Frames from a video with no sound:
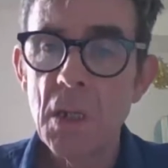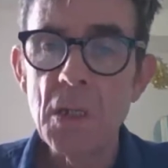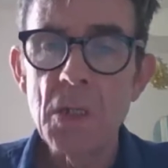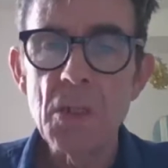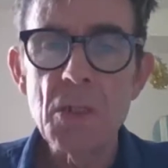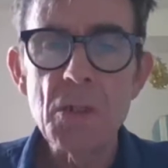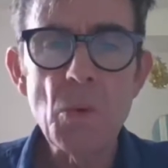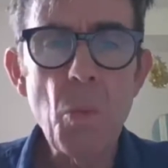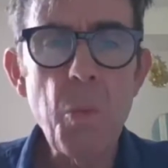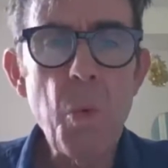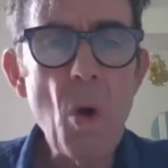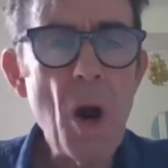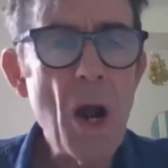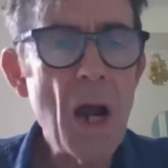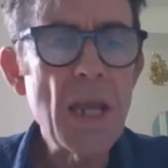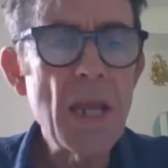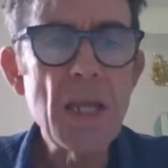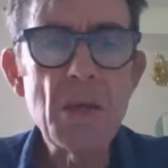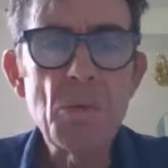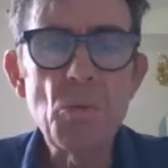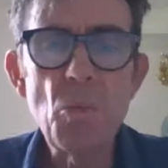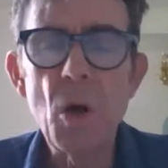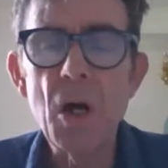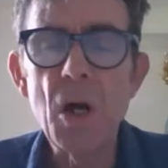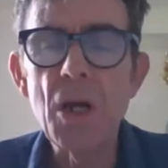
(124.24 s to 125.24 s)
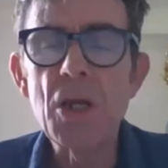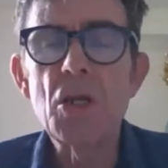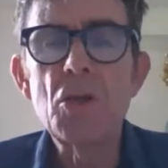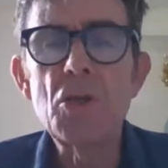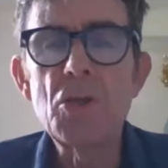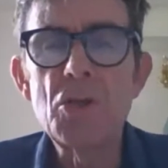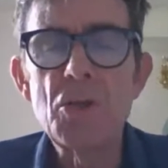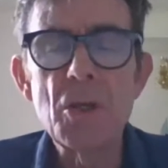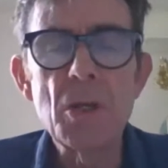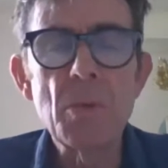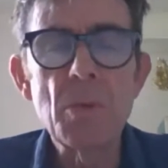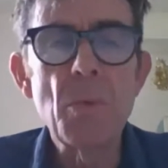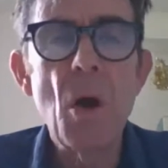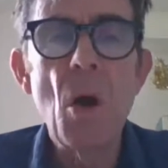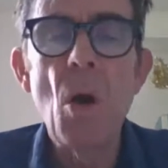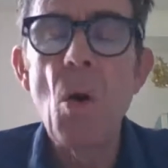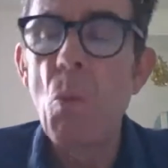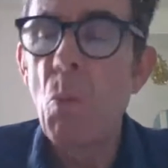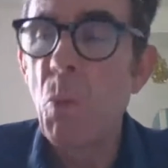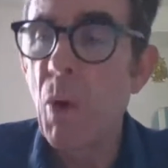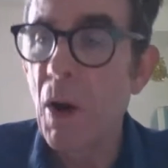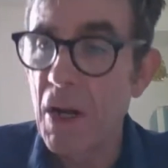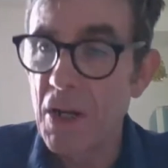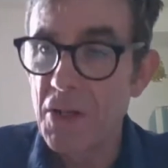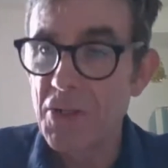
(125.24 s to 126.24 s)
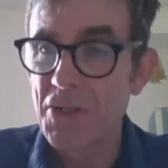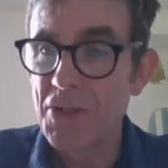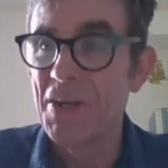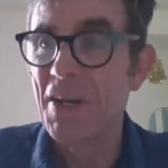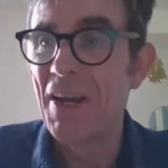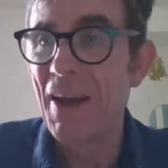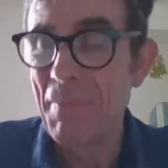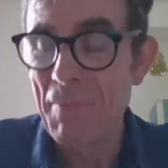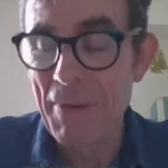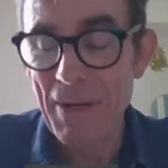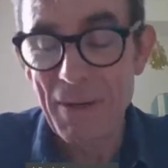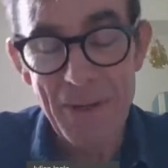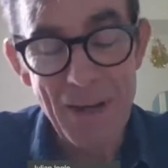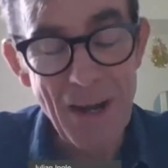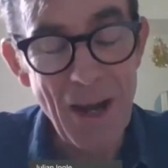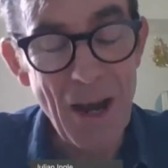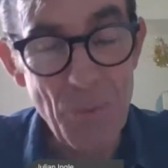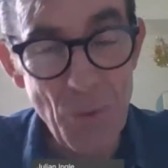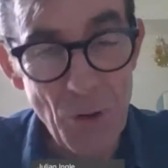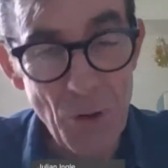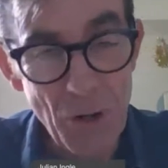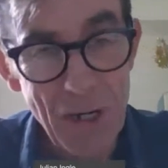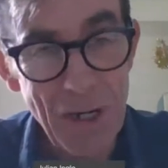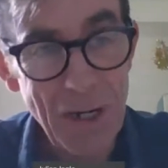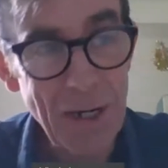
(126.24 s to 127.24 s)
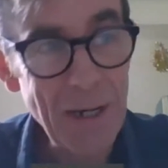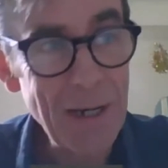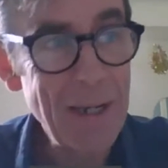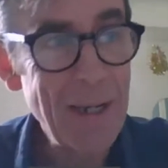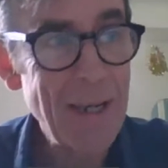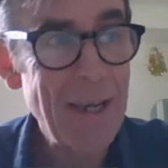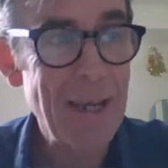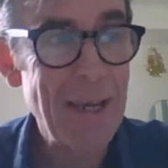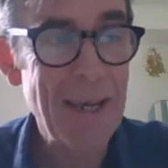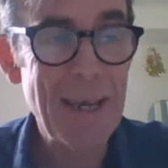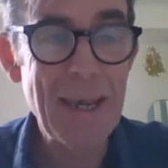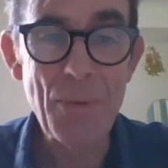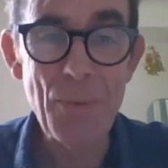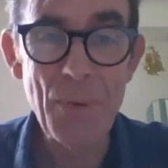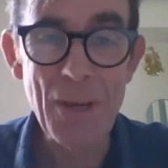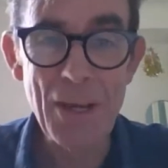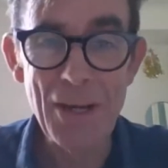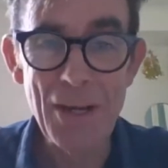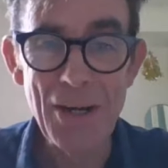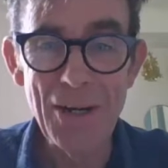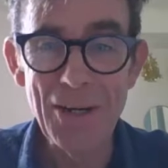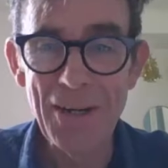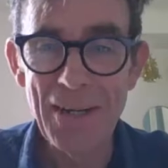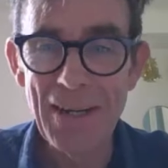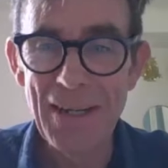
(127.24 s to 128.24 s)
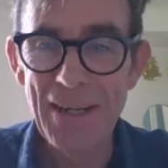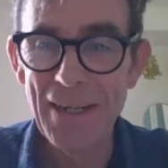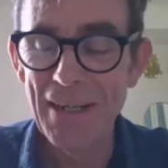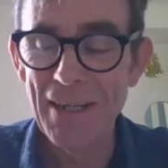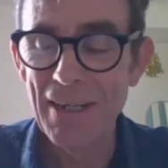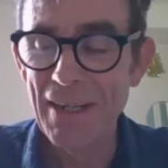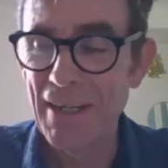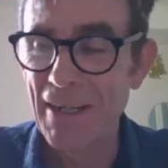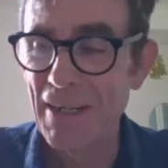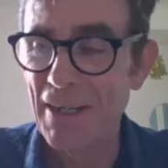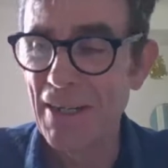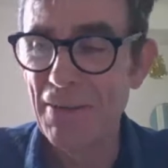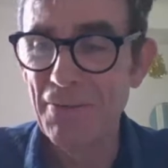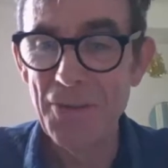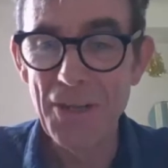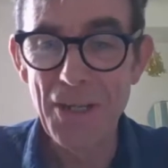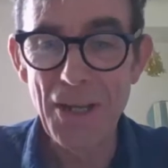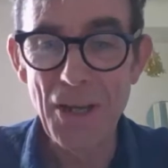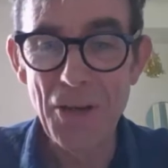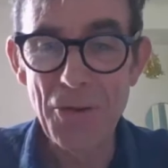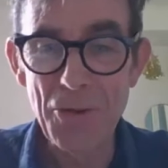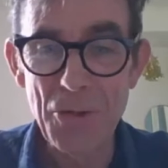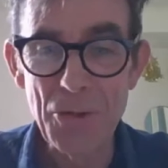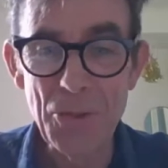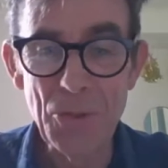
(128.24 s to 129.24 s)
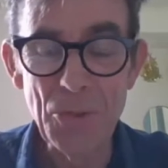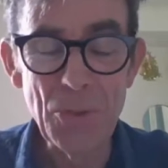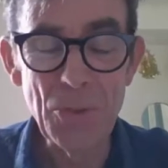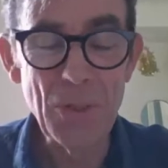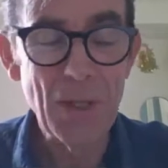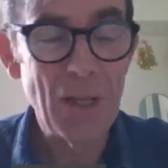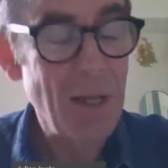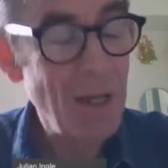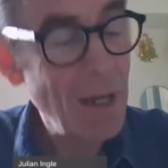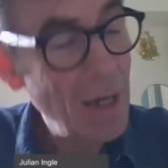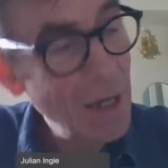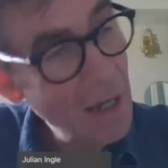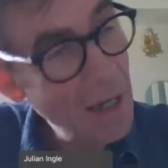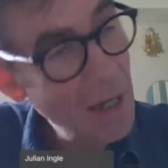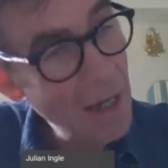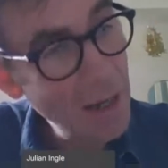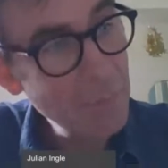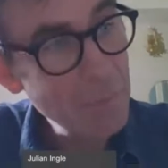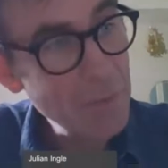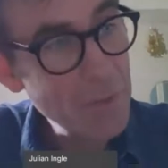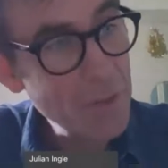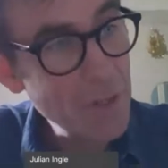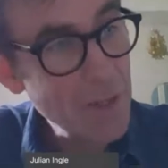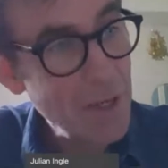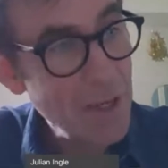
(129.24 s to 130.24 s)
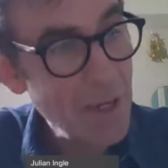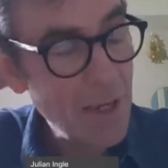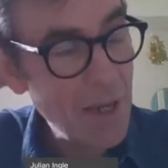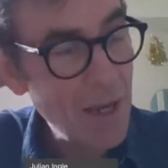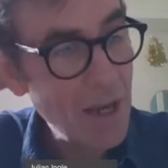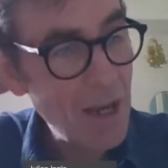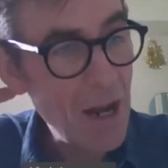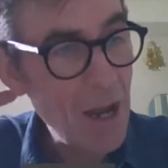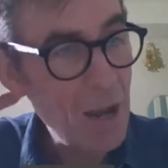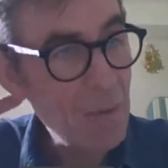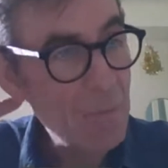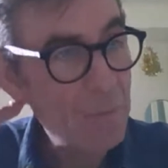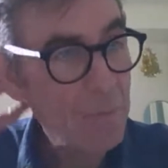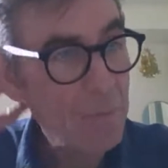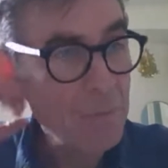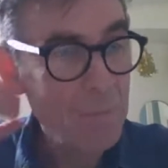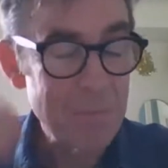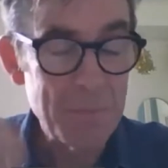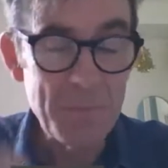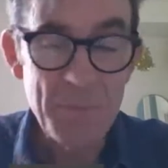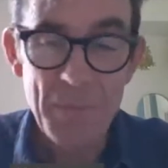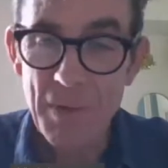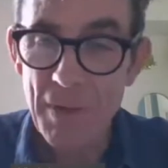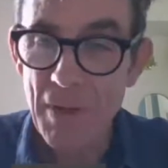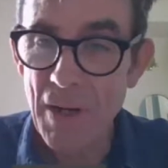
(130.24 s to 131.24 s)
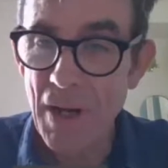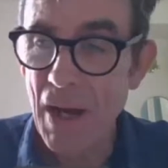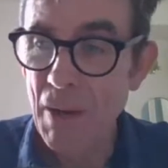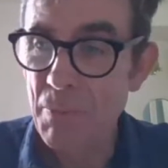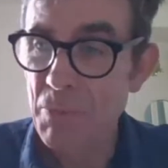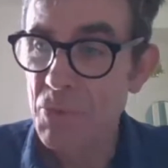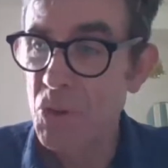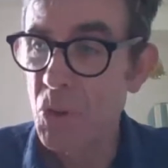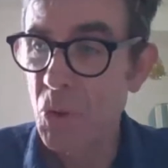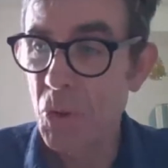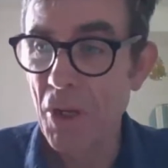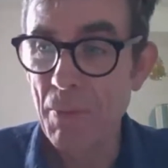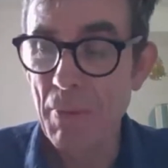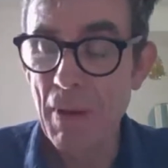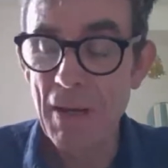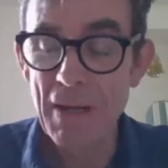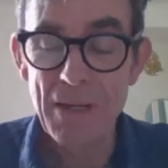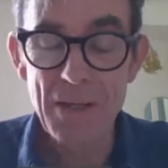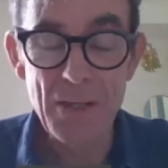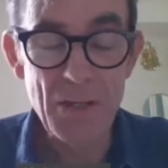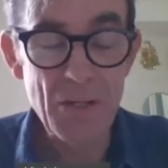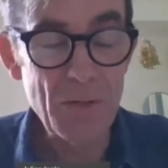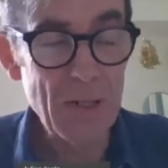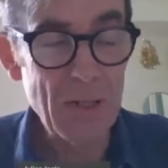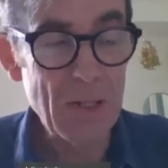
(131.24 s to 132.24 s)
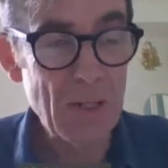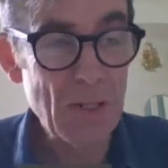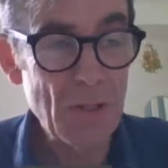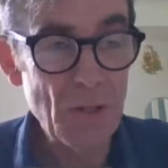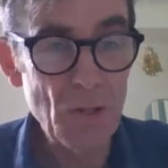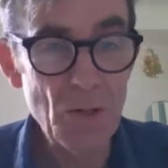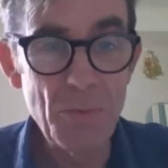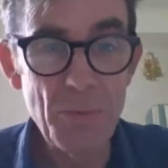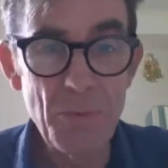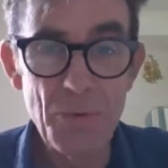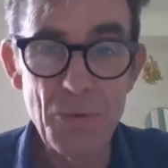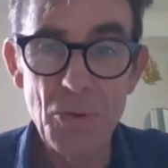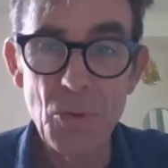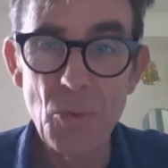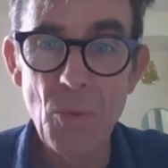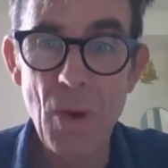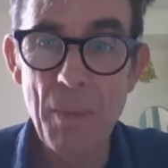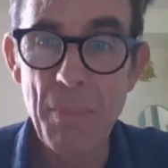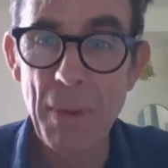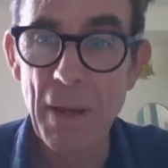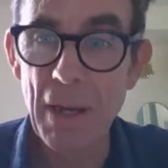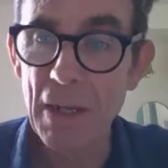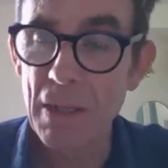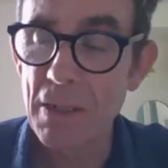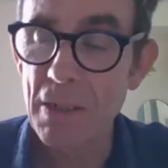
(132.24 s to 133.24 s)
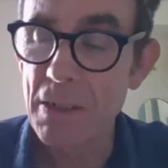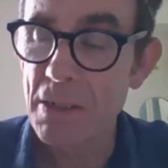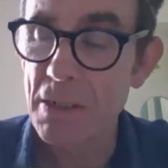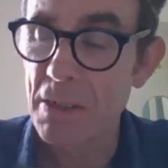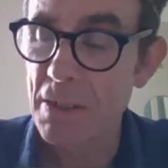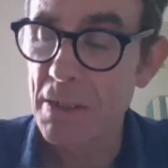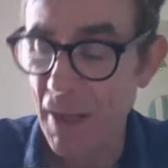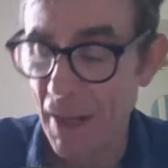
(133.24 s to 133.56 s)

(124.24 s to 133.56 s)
So why use Zoom? Well, ironically, here we are in a video call, and I'm talking about using Zoom through WebEx.